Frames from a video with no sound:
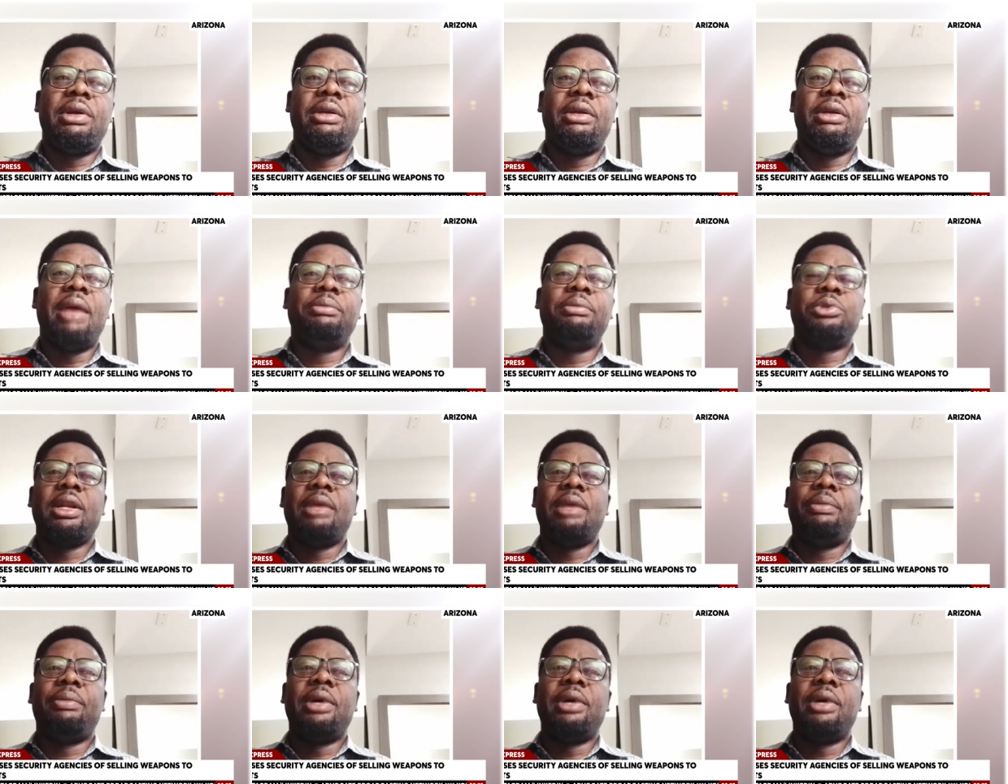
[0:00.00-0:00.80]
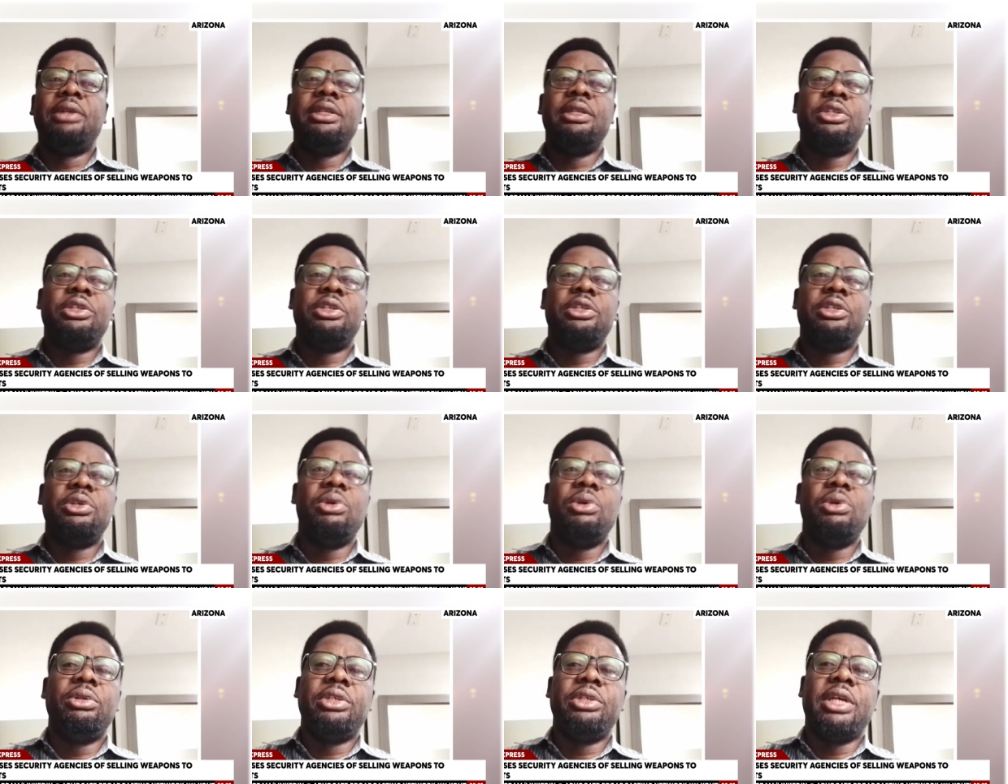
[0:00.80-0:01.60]
I'm talking about the, the
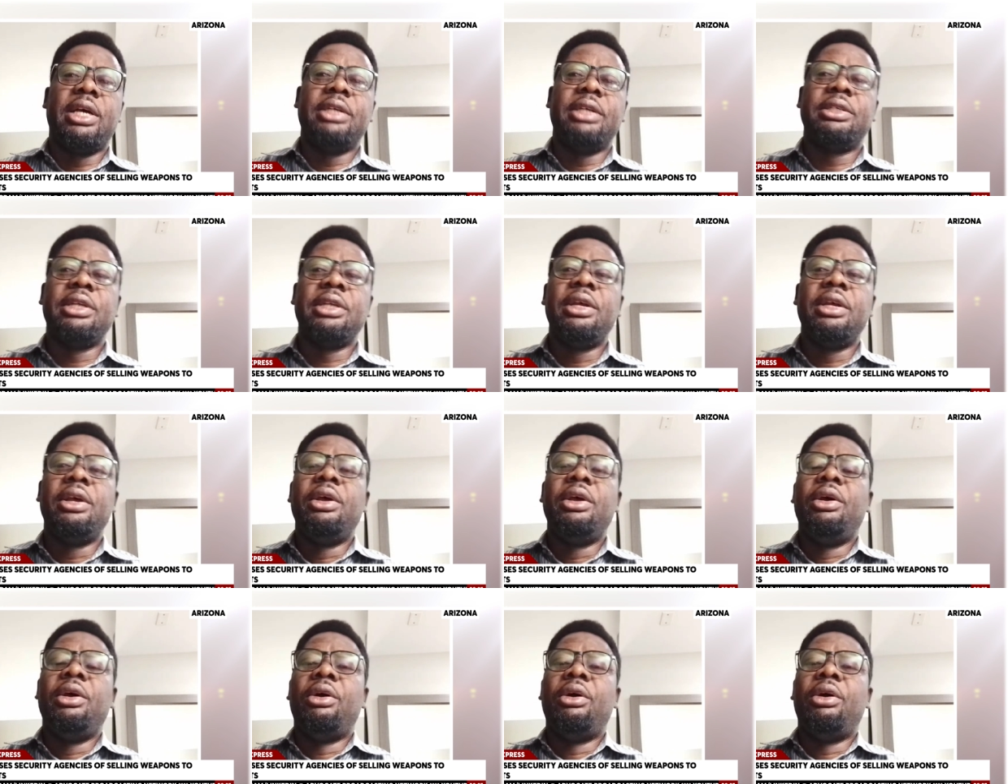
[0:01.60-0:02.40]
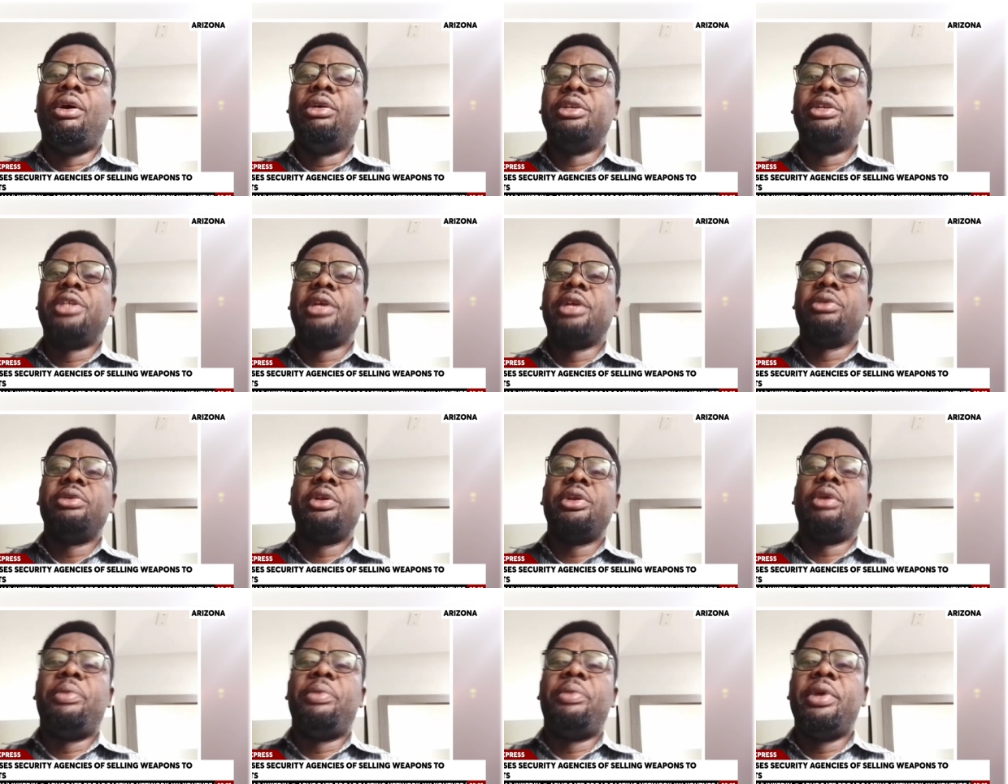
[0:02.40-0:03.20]
soldiers or the security
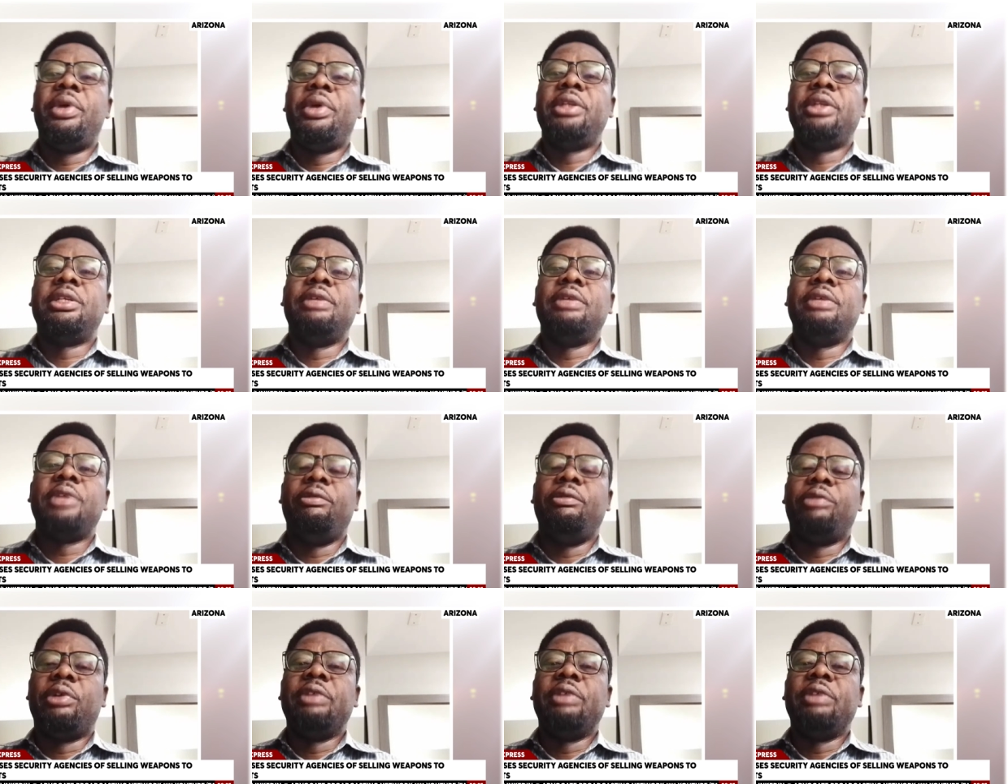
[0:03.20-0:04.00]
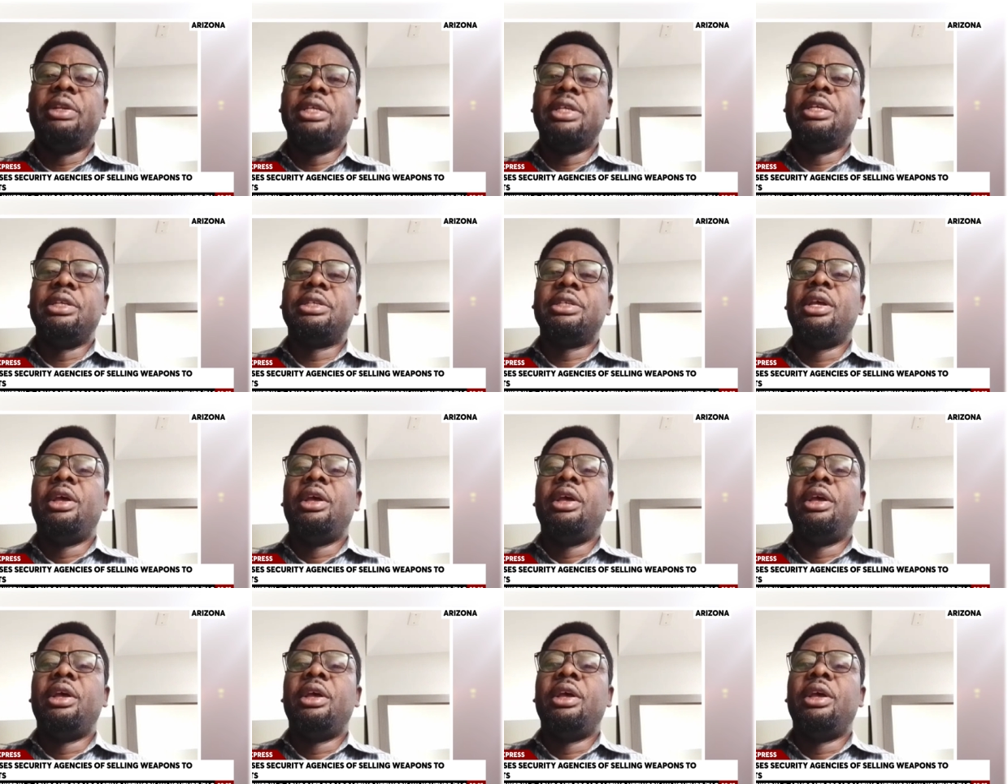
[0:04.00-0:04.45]
operatives involved in this.